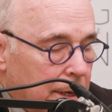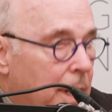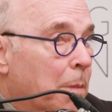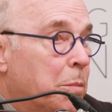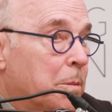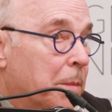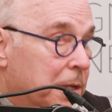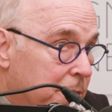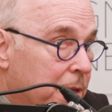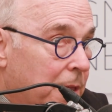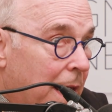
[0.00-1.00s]

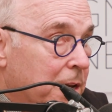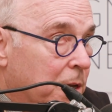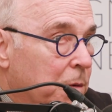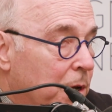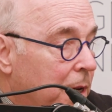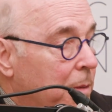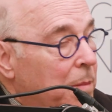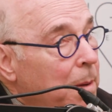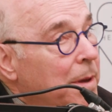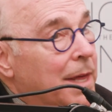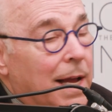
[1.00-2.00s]
compliments to that community.
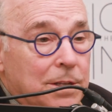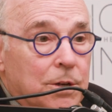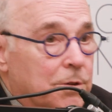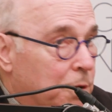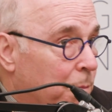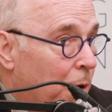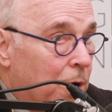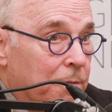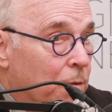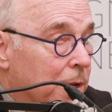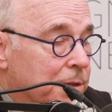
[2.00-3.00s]
Maybe that's also part
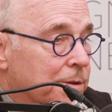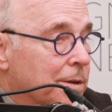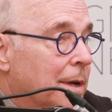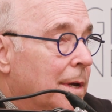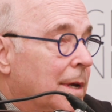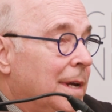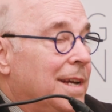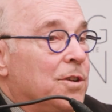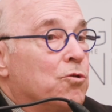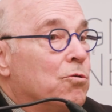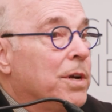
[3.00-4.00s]
of what's
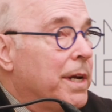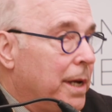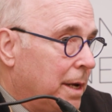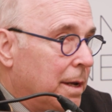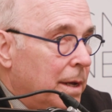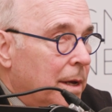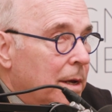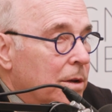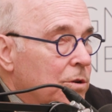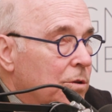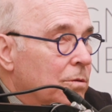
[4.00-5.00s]
intriguing
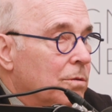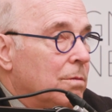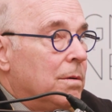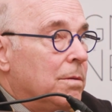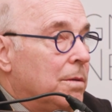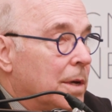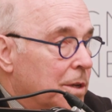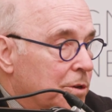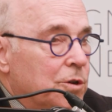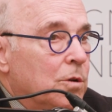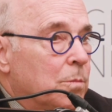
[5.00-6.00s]
to the
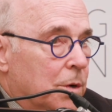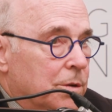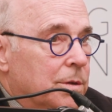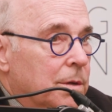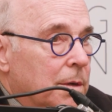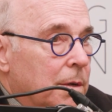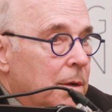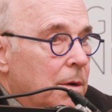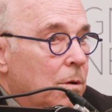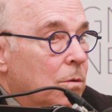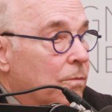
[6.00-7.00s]
consumers
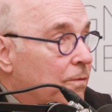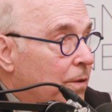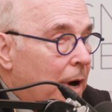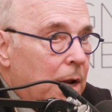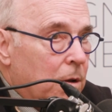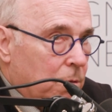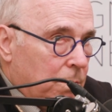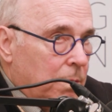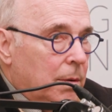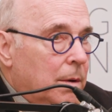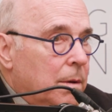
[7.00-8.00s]
who follow
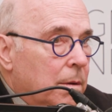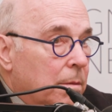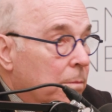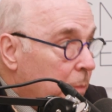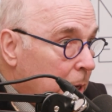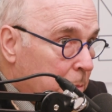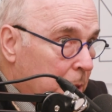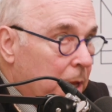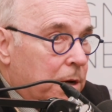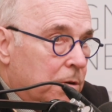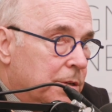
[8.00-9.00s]
people like